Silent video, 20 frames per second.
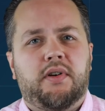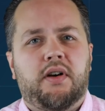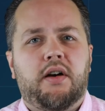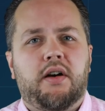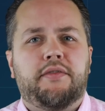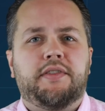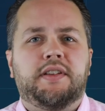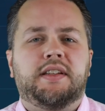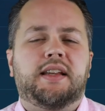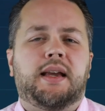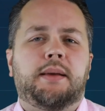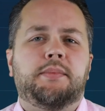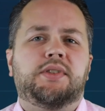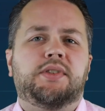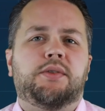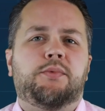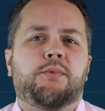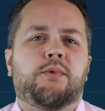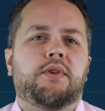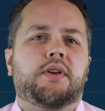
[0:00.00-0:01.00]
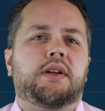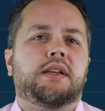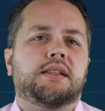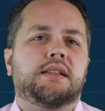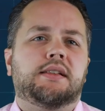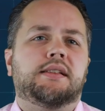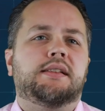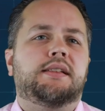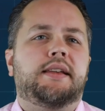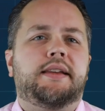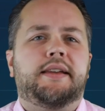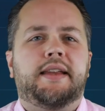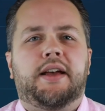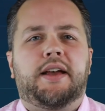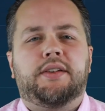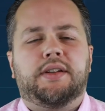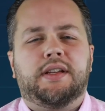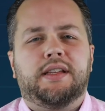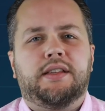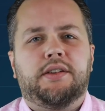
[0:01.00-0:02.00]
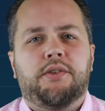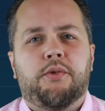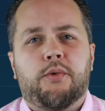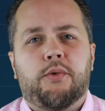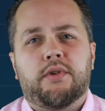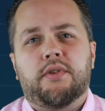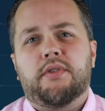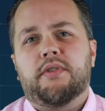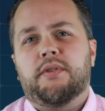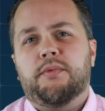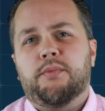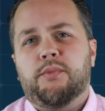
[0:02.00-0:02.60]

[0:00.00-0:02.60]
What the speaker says: oftentimes the work is listed out in the order